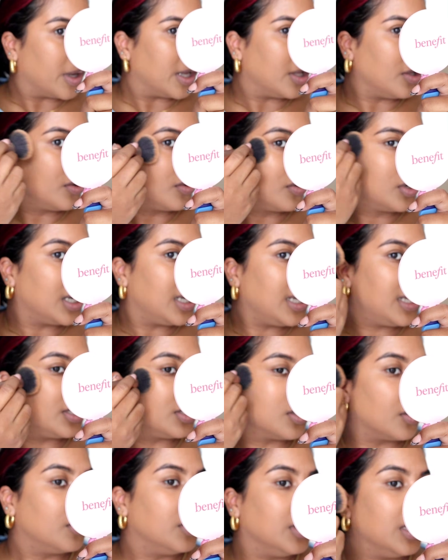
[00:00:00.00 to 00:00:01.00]
way. You really
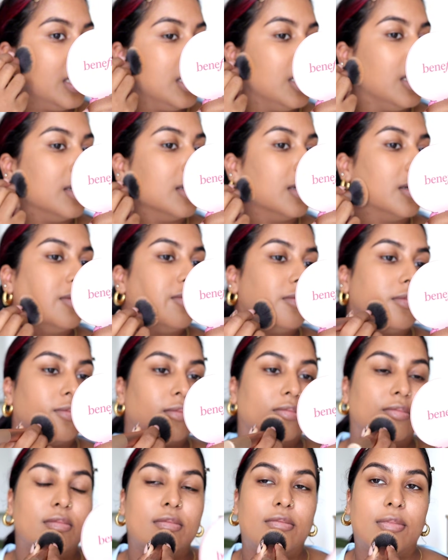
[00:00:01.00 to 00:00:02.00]
don't need
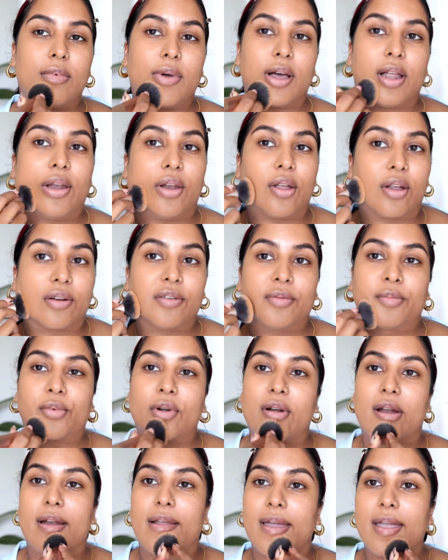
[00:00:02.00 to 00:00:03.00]
a lot of
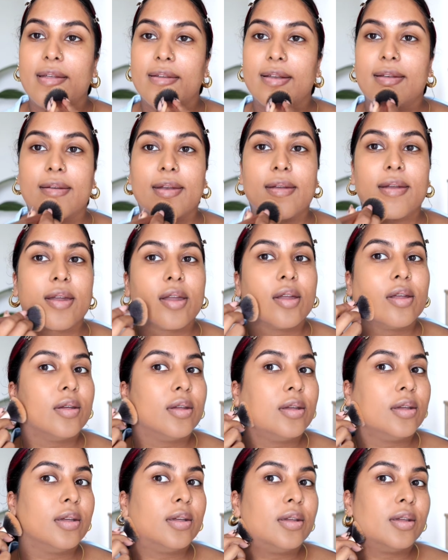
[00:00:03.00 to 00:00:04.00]
product.
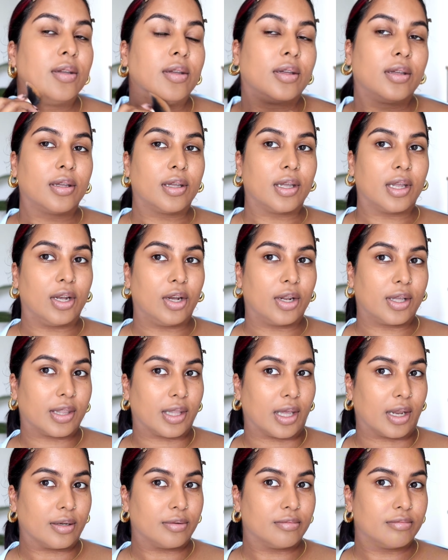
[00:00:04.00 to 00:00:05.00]
Look
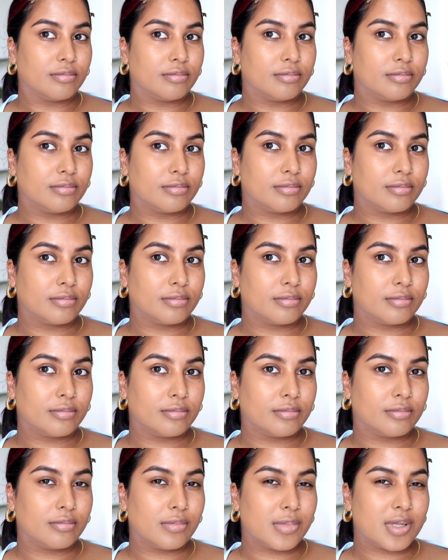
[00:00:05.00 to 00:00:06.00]
at that.
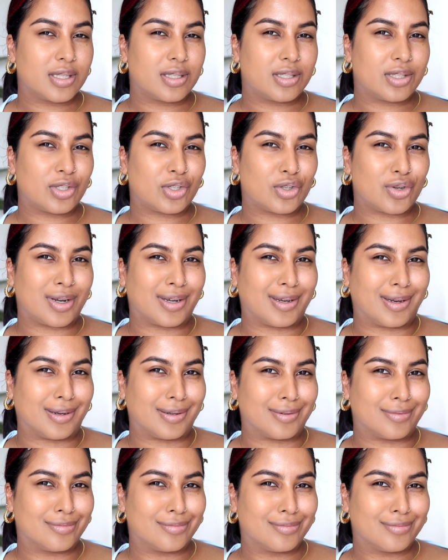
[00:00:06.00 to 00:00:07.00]

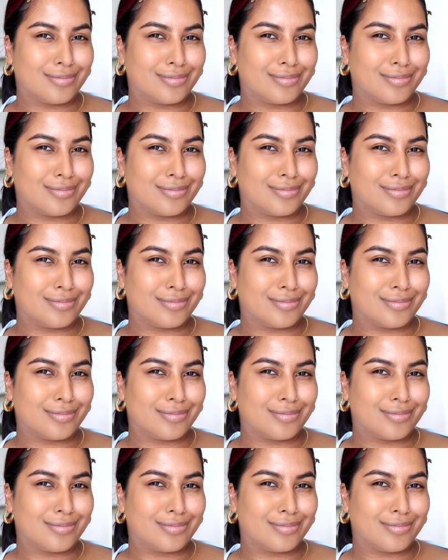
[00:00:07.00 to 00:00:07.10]
Stunning.